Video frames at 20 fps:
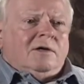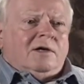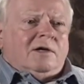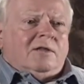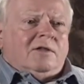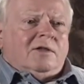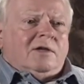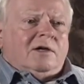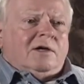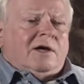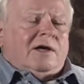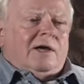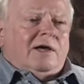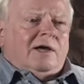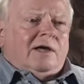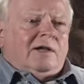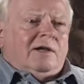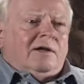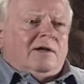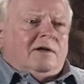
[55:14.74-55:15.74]
I think I
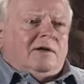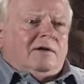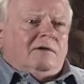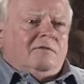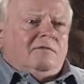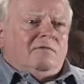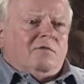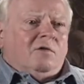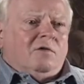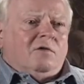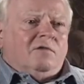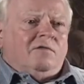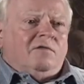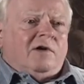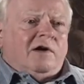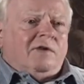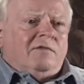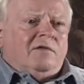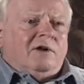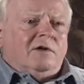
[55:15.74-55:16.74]
had uh, four or
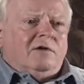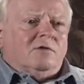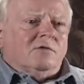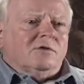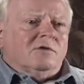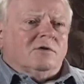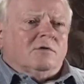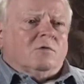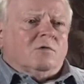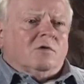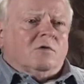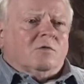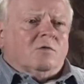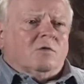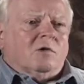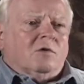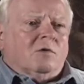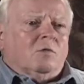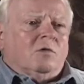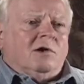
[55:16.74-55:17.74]
five uncles in World
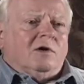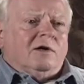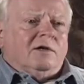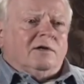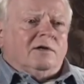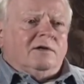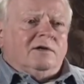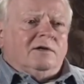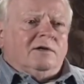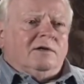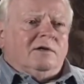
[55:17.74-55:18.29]
War One.